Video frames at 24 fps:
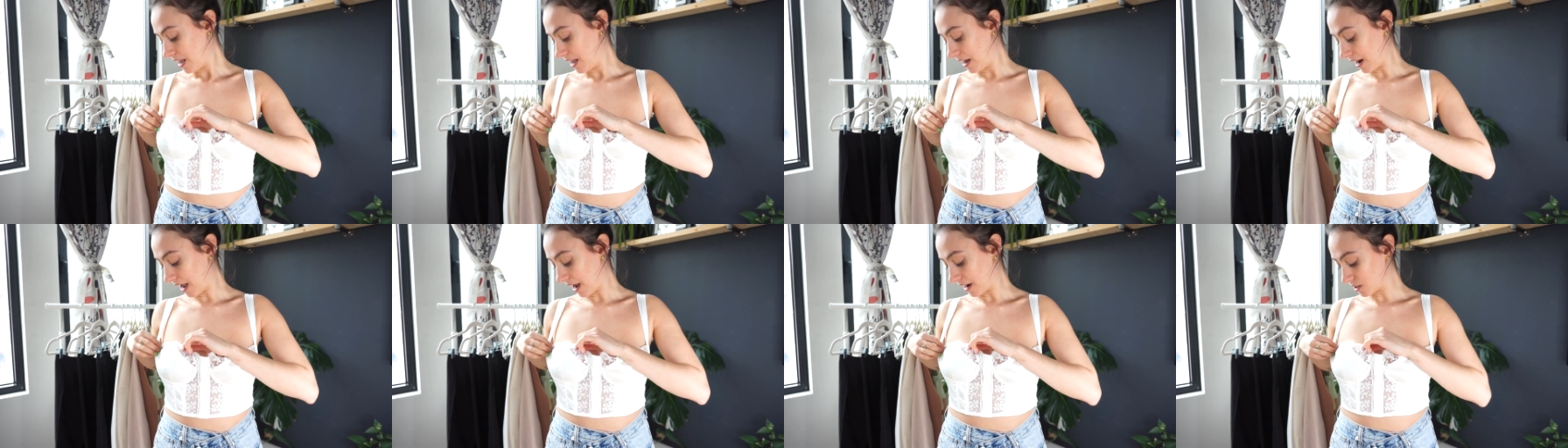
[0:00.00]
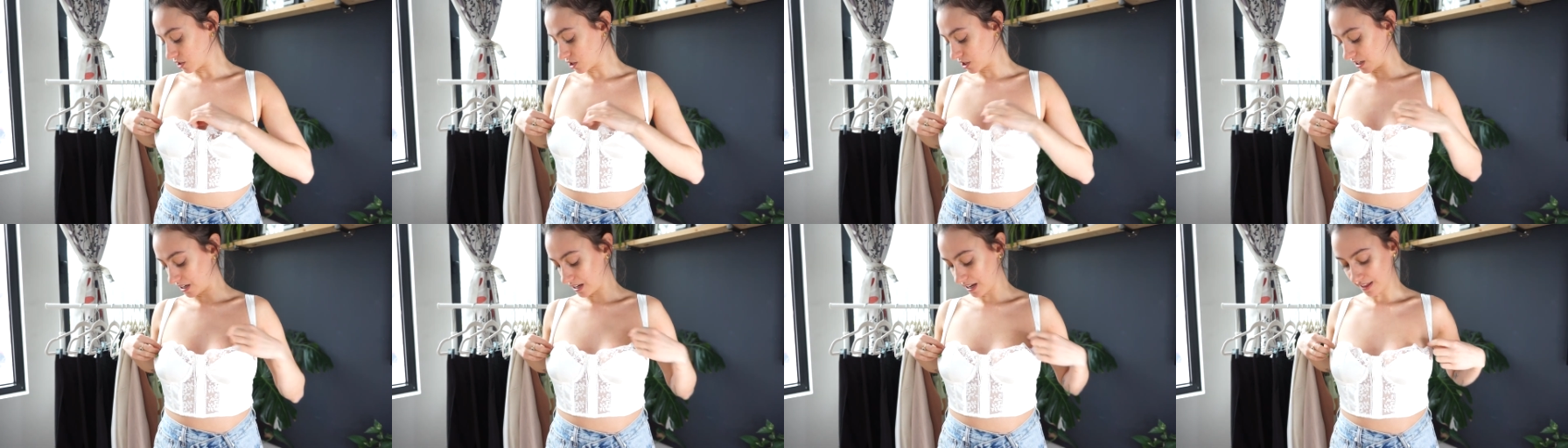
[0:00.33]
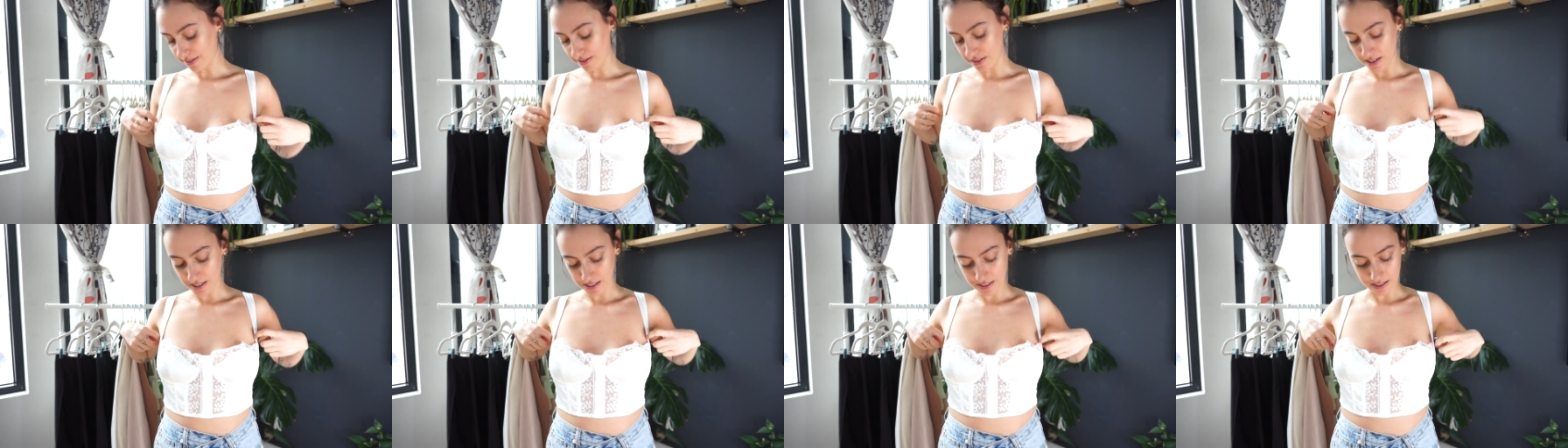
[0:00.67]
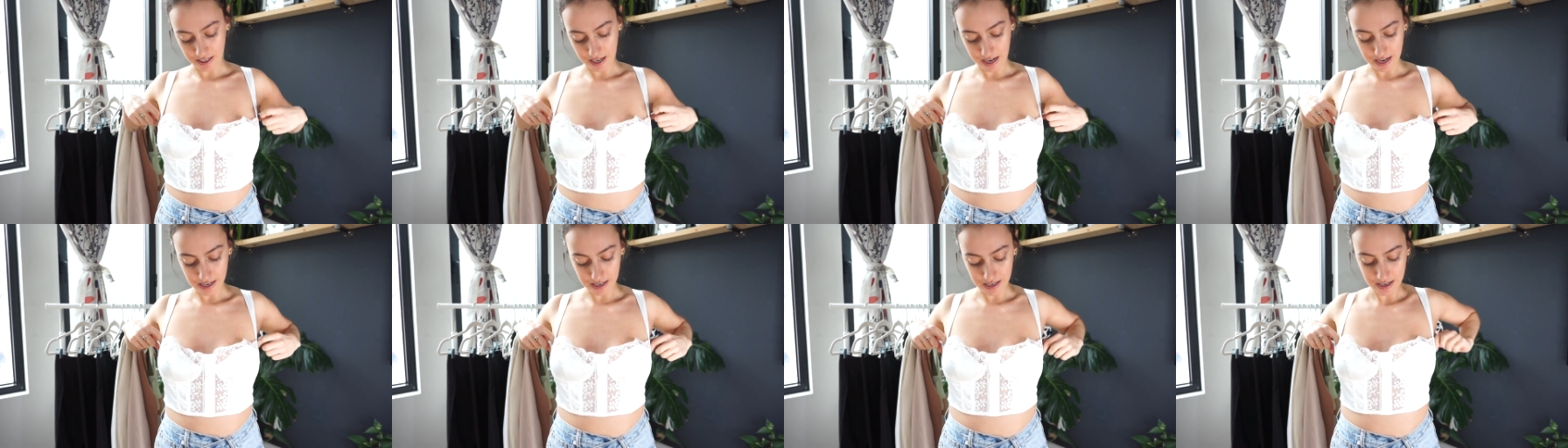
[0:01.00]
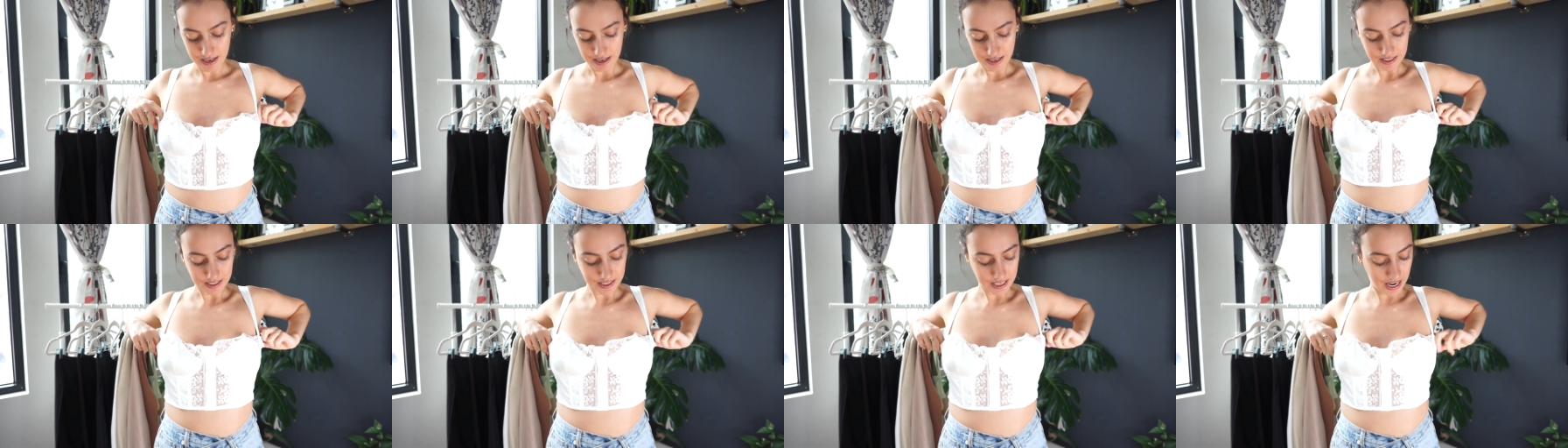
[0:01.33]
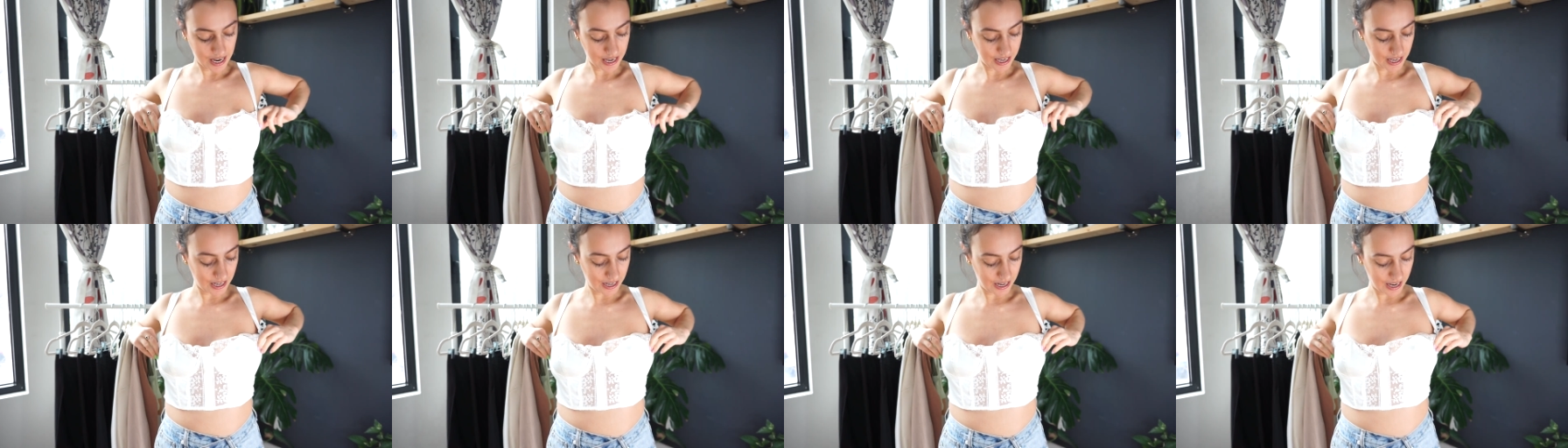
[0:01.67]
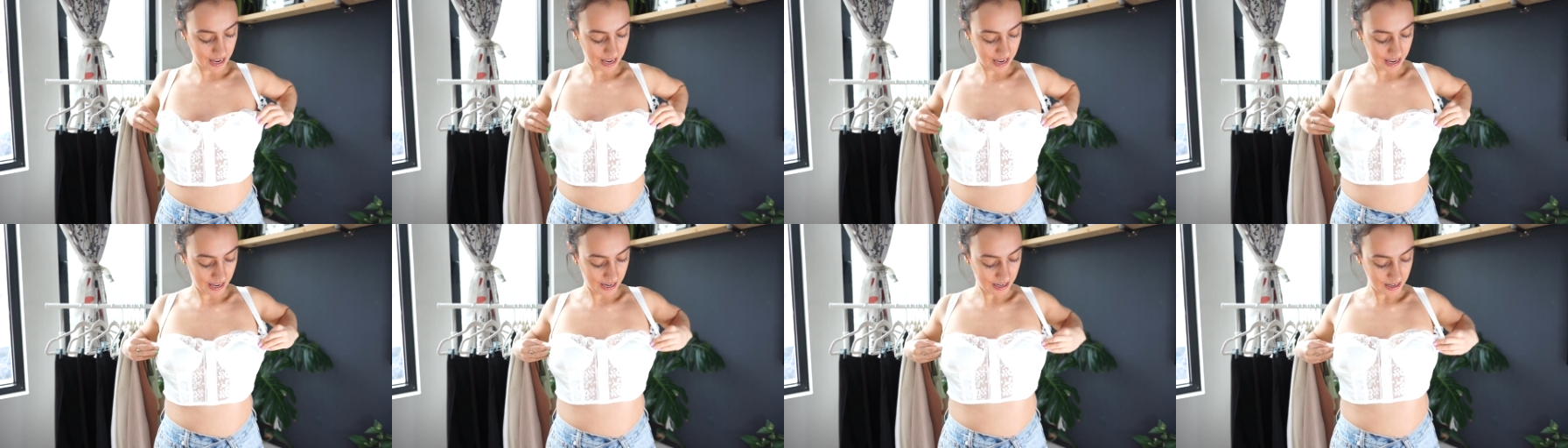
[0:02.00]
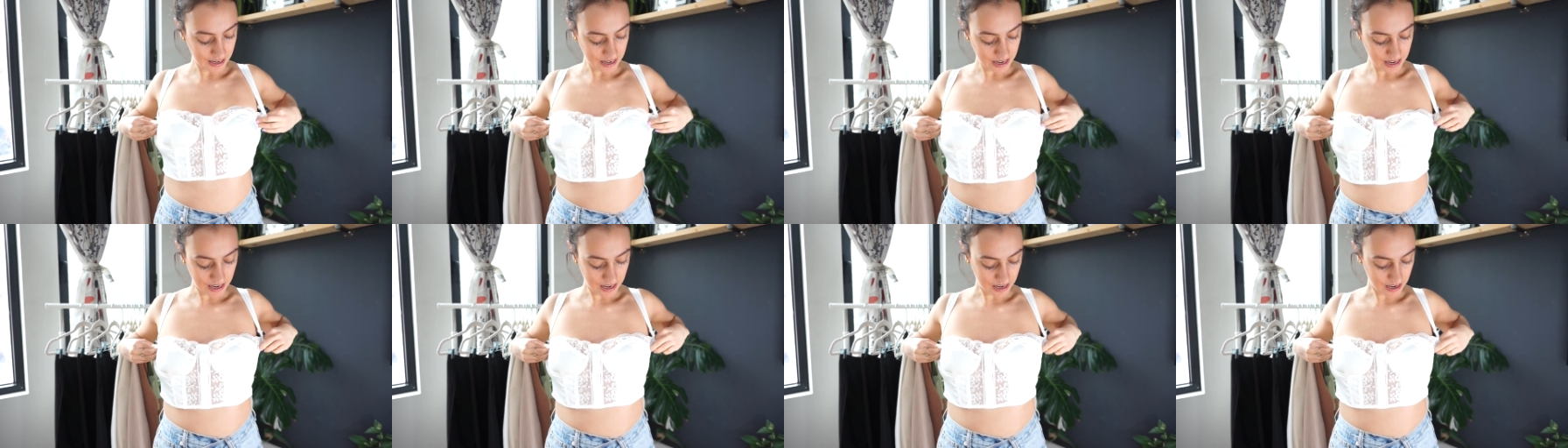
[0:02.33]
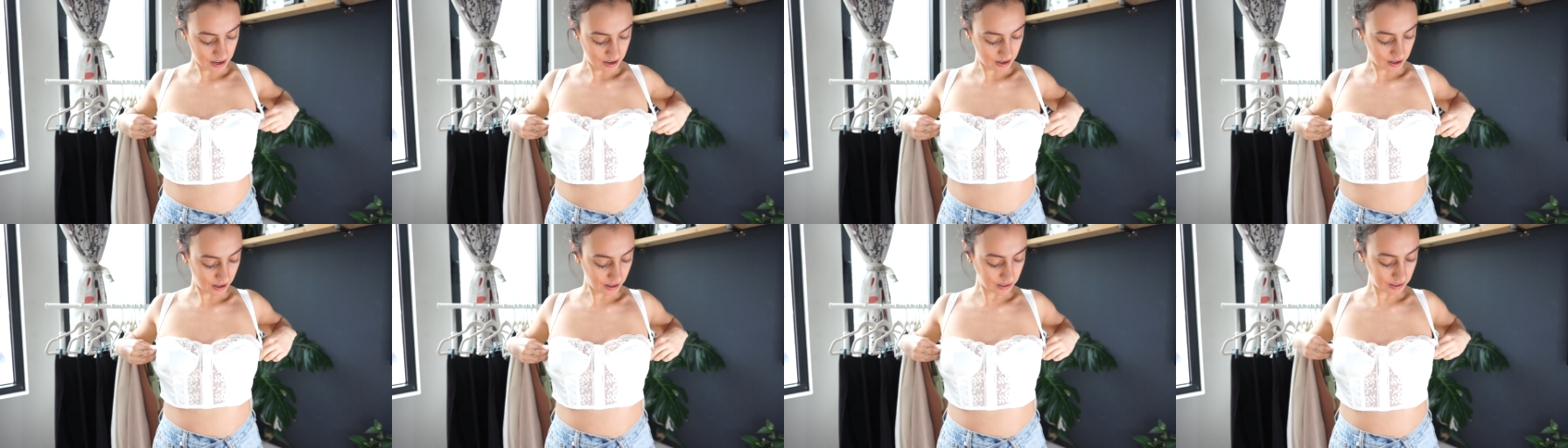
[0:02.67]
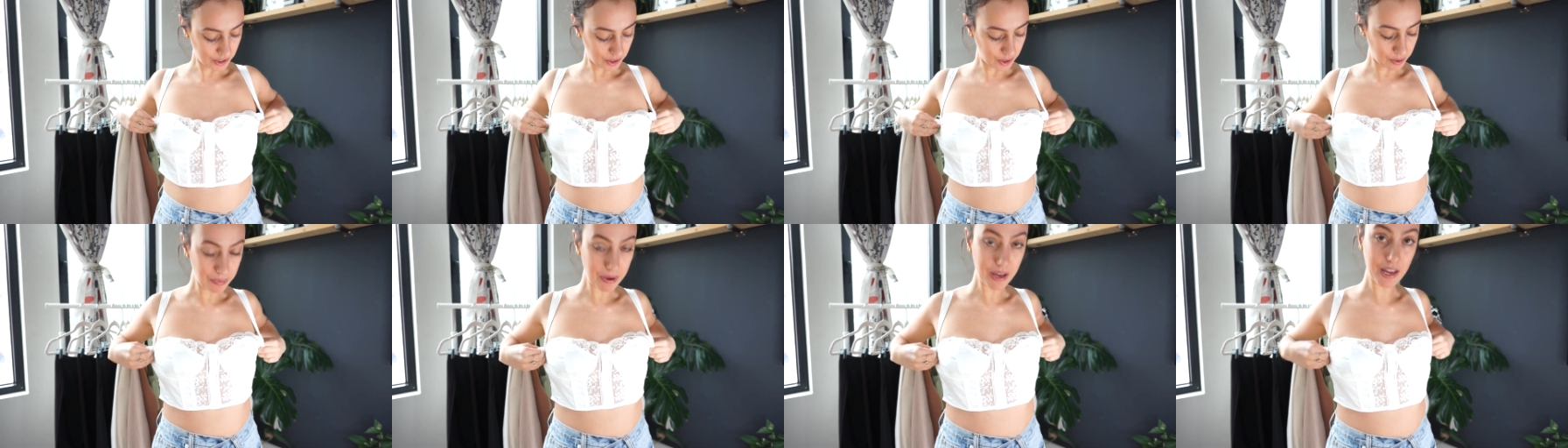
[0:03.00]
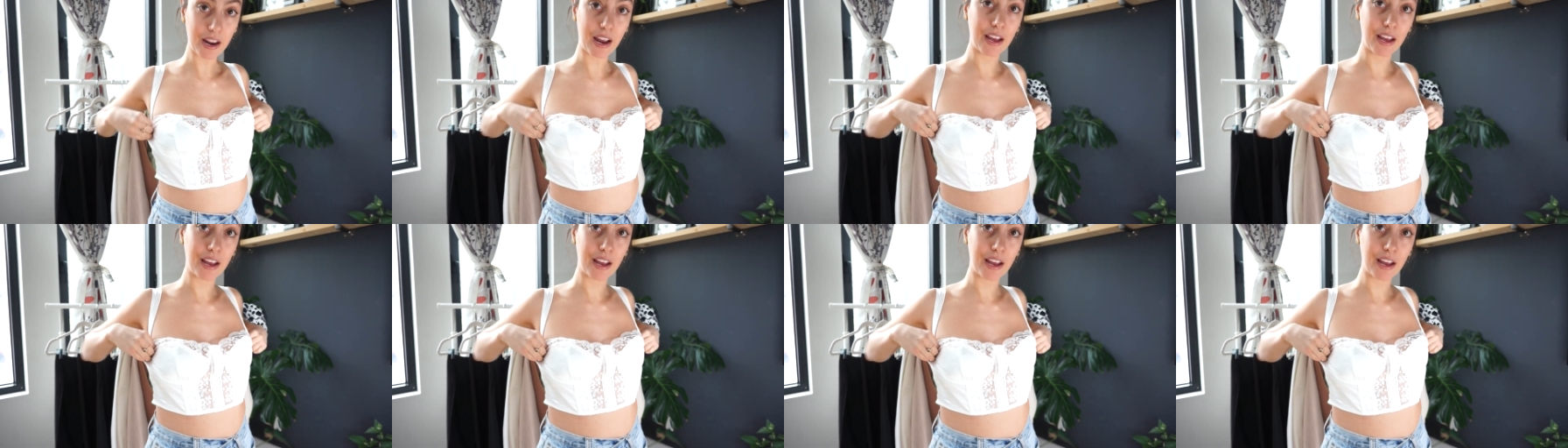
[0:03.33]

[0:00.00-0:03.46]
and actually get this like taken in a little bit.